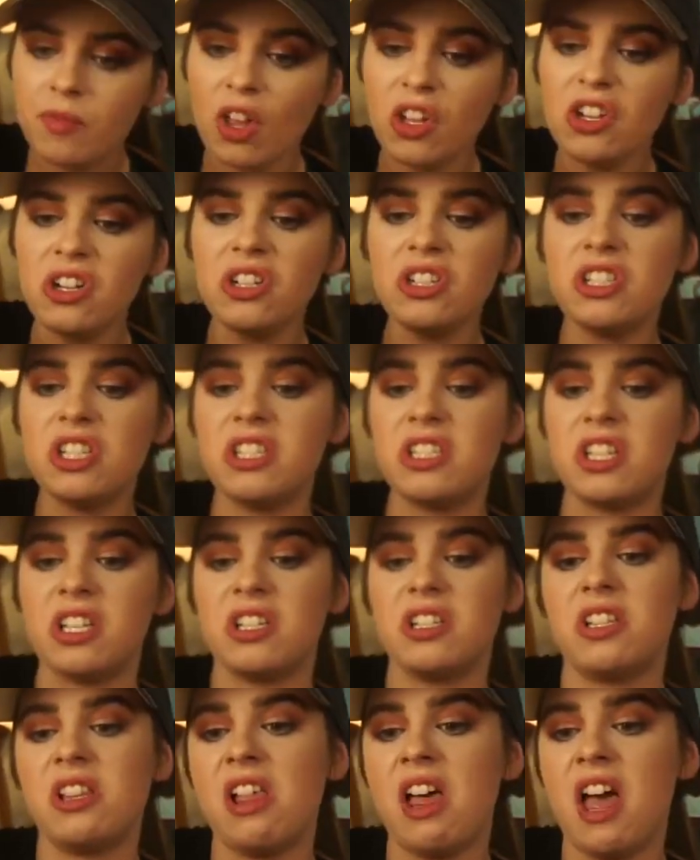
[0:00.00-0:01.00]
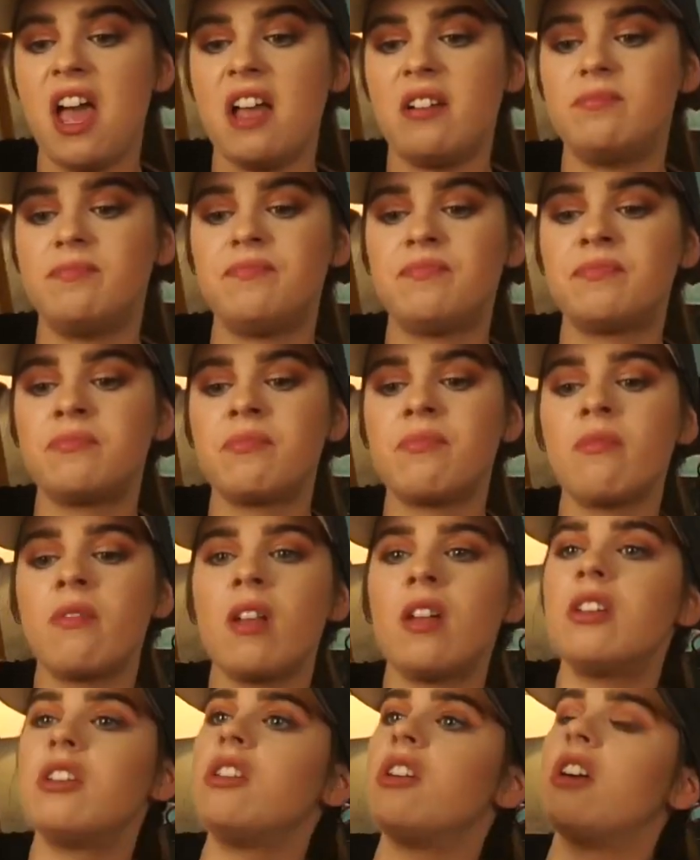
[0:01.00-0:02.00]
You're just a slut.
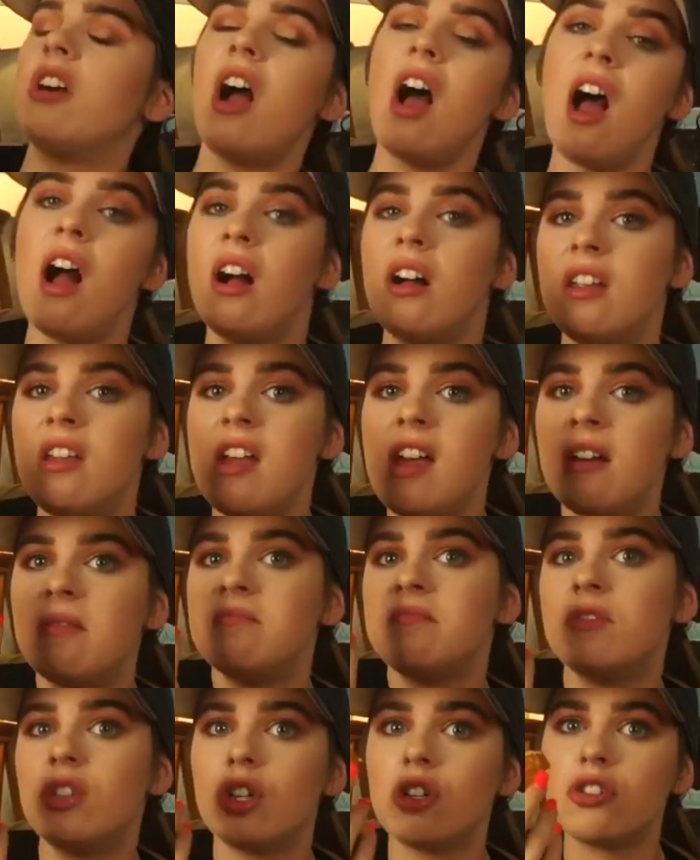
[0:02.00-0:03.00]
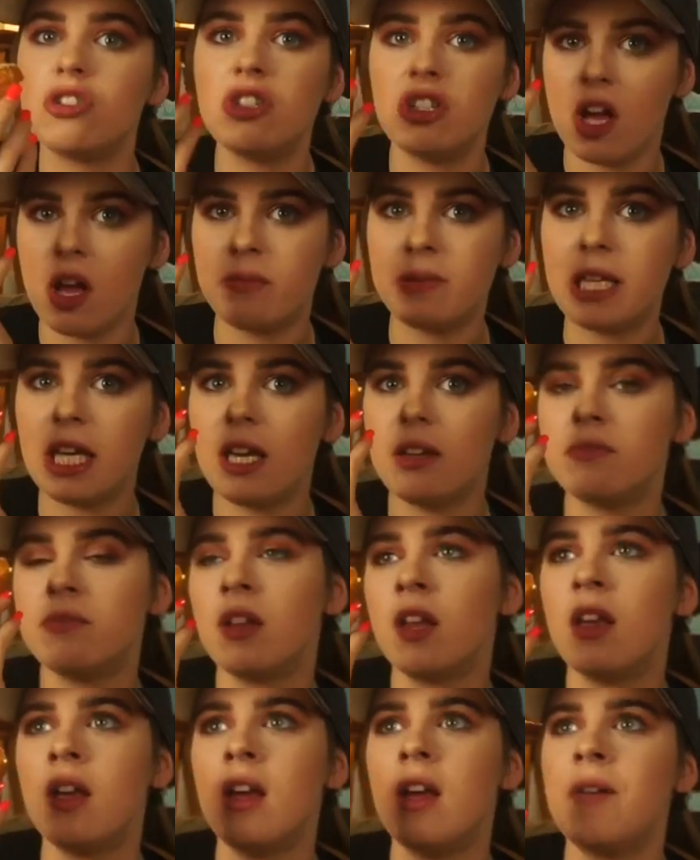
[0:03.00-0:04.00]
You're ugly. You're chubby.
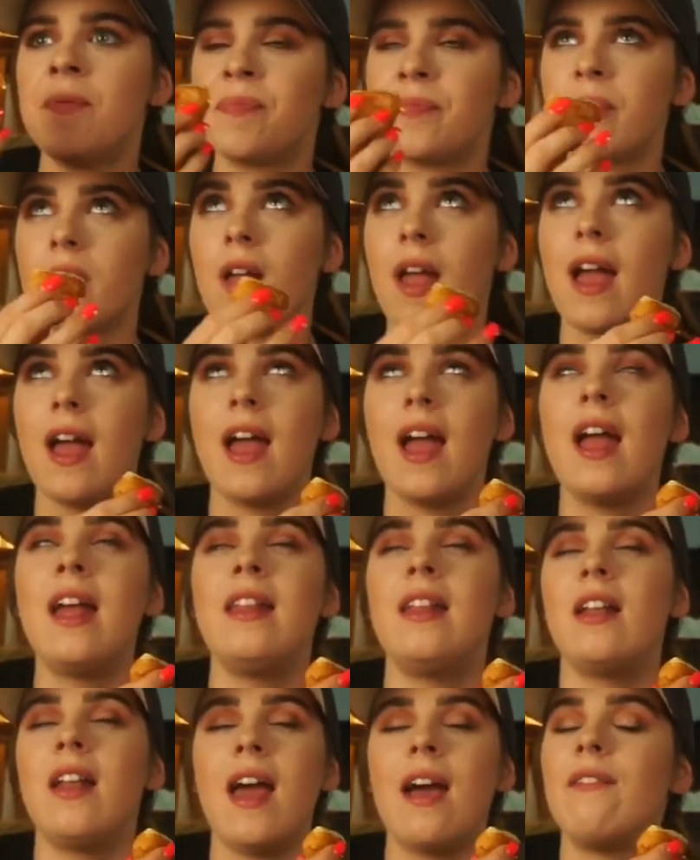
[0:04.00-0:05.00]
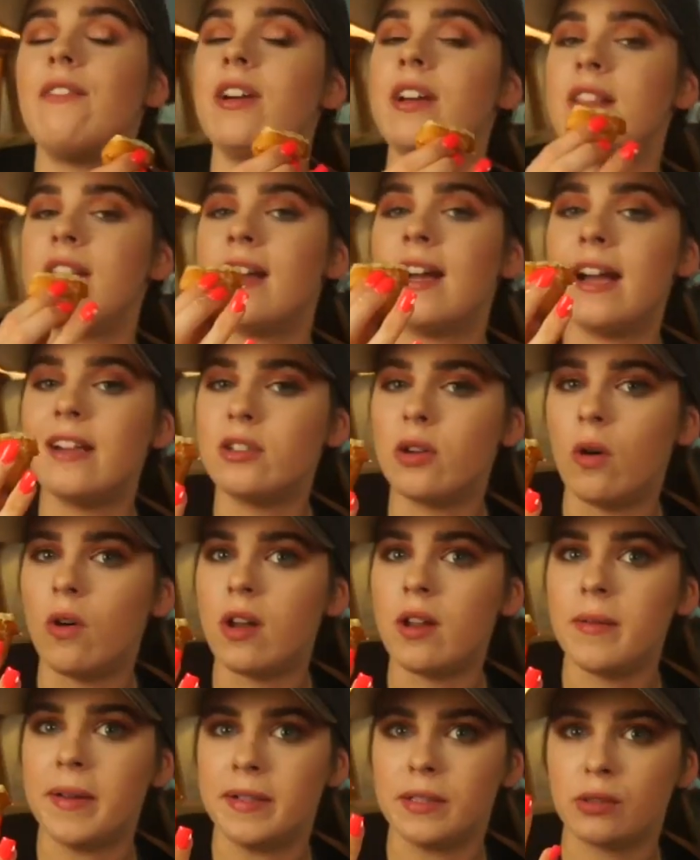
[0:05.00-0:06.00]
And then everything I
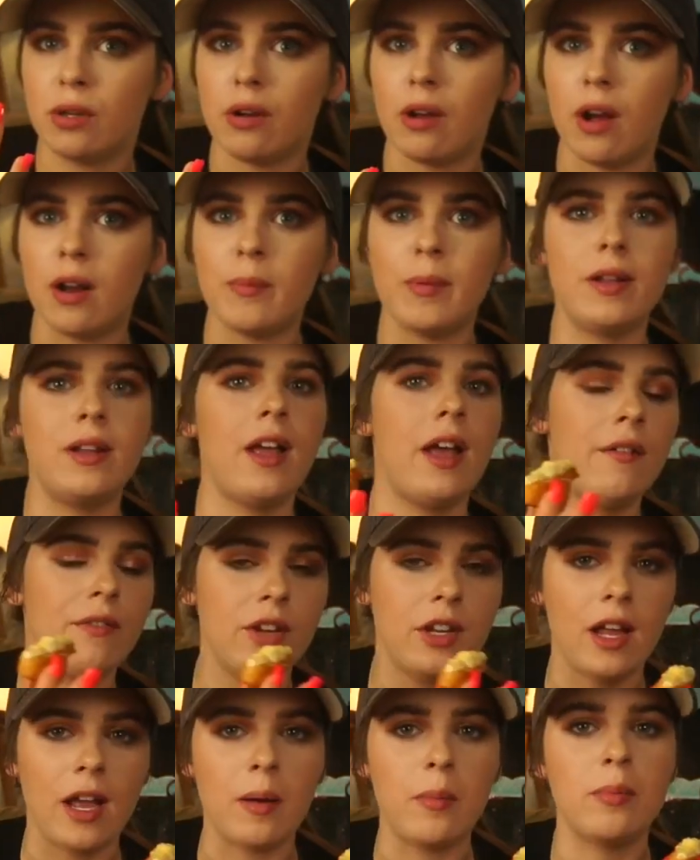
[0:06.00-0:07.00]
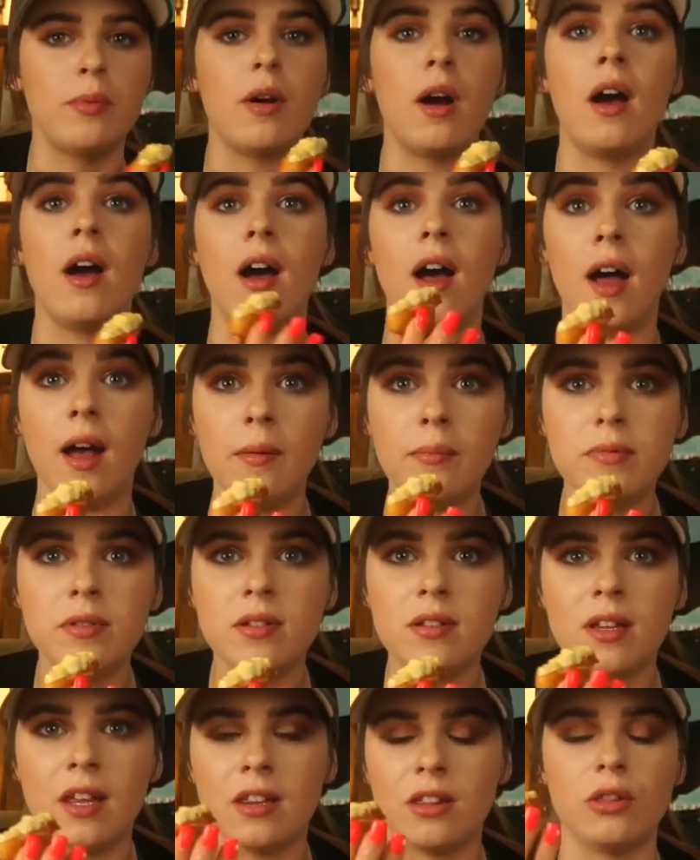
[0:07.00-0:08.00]
told him that was going on in my life, he like brought up
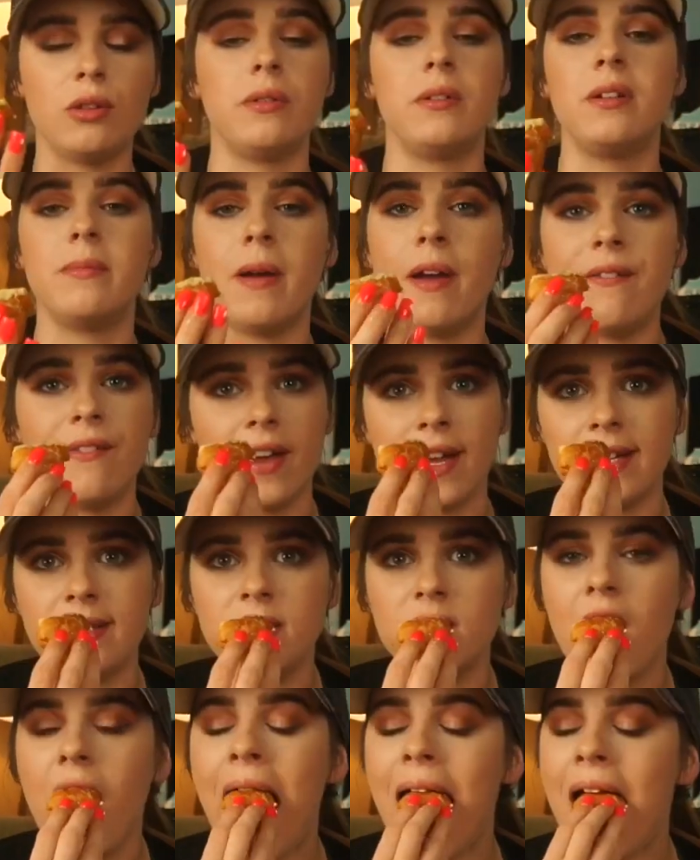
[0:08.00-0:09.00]
and threw it in my face.